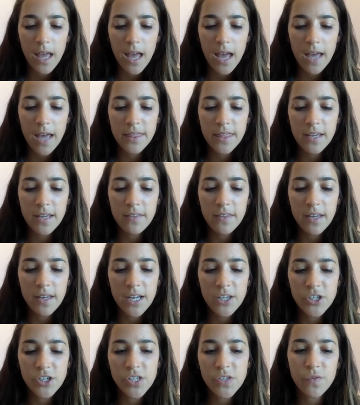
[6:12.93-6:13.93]
I think that
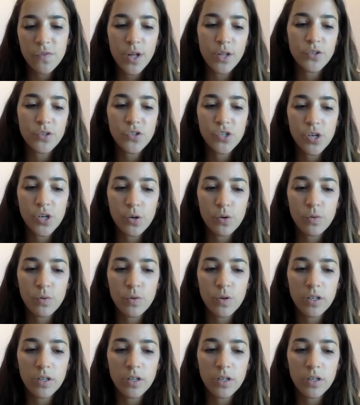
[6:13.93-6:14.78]
I just felt so